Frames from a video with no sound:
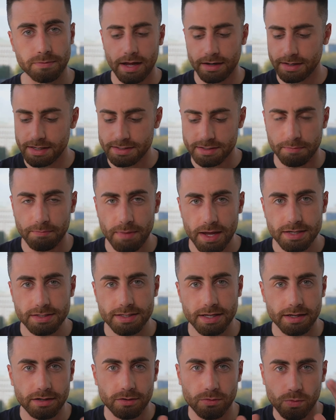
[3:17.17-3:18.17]
And it's
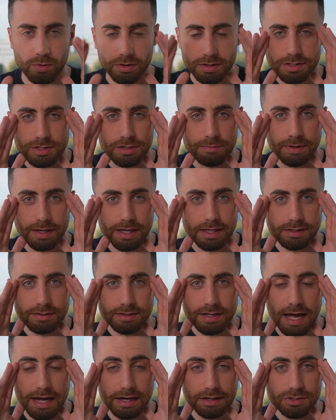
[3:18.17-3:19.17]
amazing once you begin
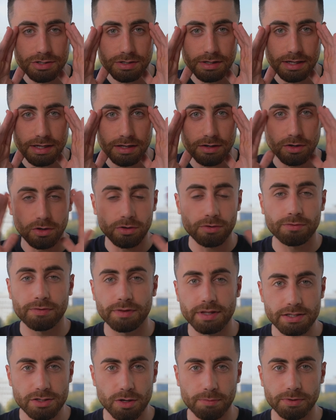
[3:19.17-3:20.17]
to actually look for
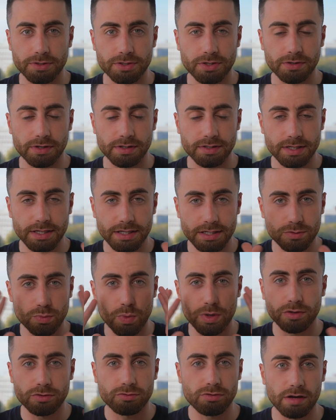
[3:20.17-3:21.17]
these opportunities
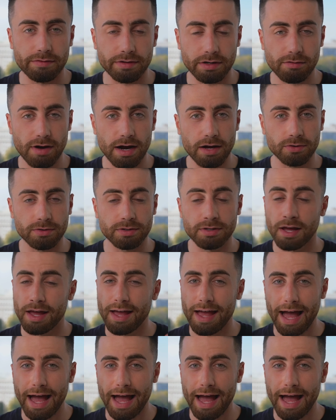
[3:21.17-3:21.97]
when you're driving around,